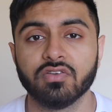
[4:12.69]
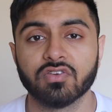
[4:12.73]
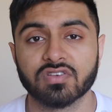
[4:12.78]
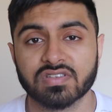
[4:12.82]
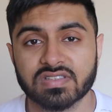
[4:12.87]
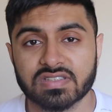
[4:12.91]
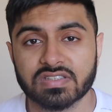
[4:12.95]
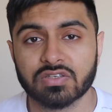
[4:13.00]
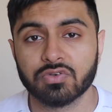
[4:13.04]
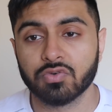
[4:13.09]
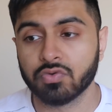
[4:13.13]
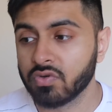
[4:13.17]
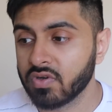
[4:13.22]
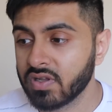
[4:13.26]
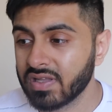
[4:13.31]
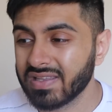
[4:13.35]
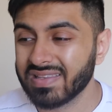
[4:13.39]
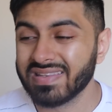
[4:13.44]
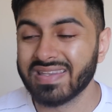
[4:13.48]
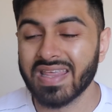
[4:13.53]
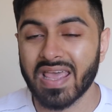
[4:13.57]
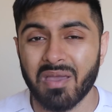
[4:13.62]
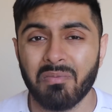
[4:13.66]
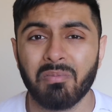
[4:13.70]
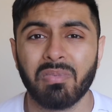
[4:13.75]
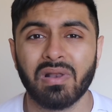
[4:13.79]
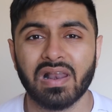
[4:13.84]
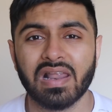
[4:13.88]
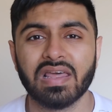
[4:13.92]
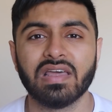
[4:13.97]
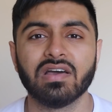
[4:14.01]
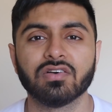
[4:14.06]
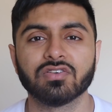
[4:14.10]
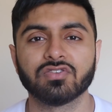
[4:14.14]
You're still their
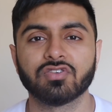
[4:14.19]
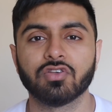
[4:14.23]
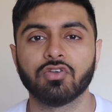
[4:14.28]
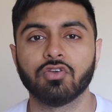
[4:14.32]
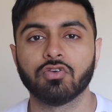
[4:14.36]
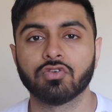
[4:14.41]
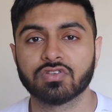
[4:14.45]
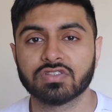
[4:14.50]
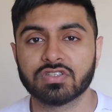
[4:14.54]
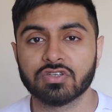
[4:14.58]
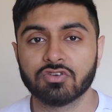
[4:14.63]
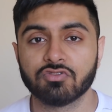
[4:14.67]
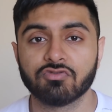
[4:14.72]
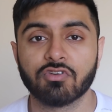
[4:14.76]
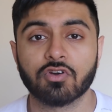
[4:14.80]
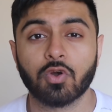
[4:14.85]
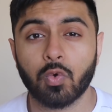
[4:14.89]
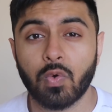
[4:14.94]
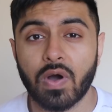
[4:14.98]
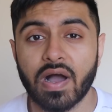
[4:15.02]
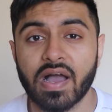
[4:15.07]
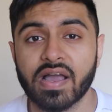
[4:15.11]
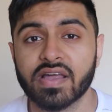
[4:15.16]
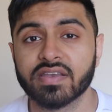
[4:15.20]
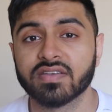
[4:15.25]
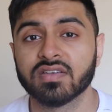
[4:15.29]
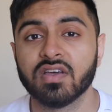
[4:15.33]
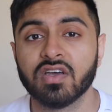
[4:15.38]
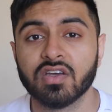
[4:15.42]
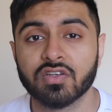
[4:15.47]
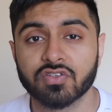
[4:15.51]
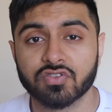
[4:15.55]
player, so you're still required